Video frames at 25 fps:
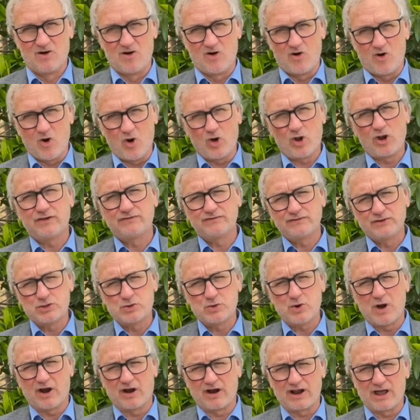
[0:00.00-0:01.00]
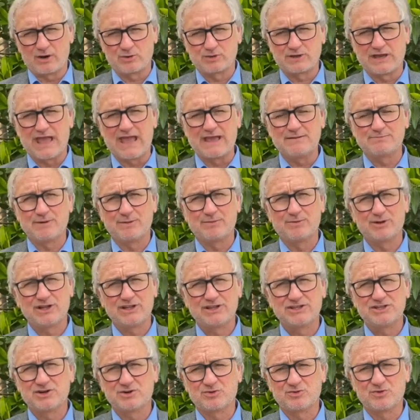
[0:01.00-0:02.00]
All of you are now capable
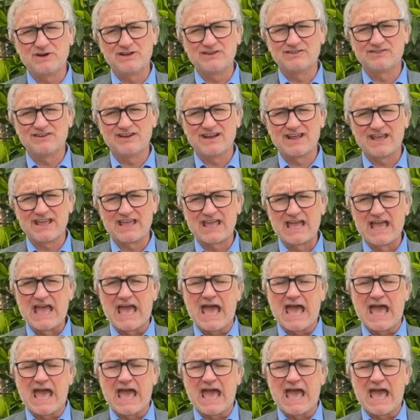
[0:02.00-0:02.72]
in your reasoning